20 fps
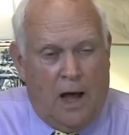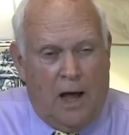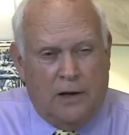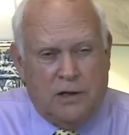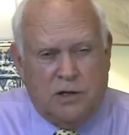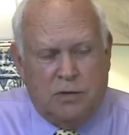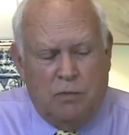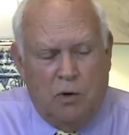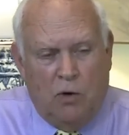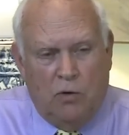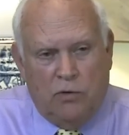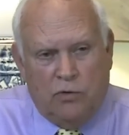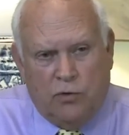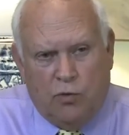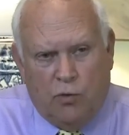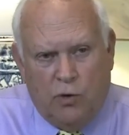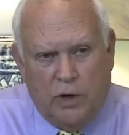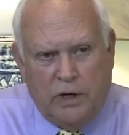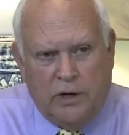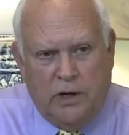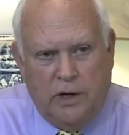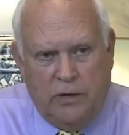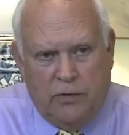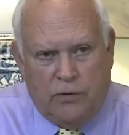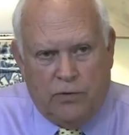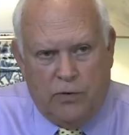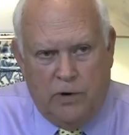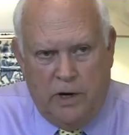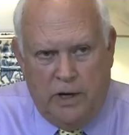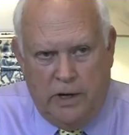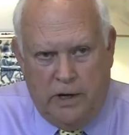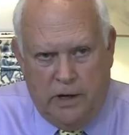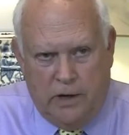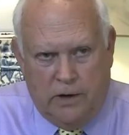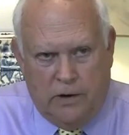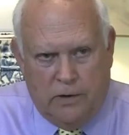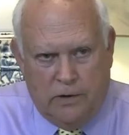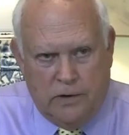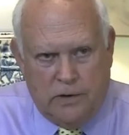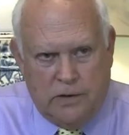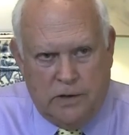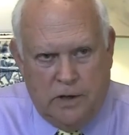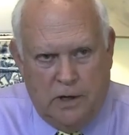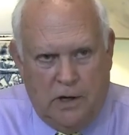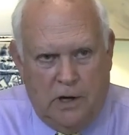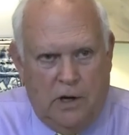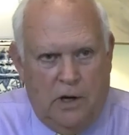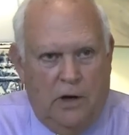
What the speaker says: I smoked 23 years,